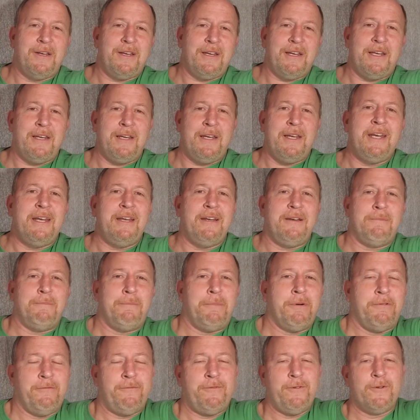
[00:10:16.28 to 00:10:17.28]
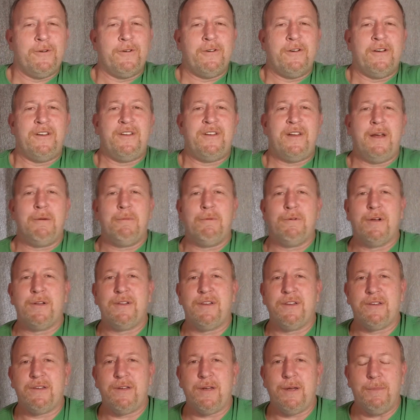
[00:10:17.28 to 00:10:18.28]
eat, put food on the table at the
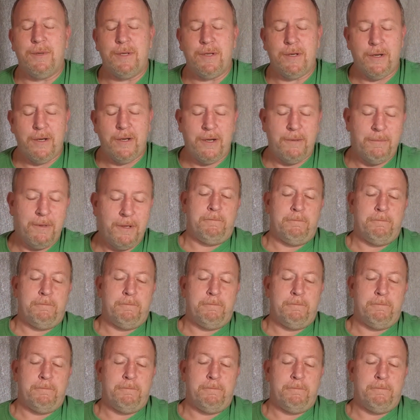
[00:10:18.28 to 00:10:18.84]
same time.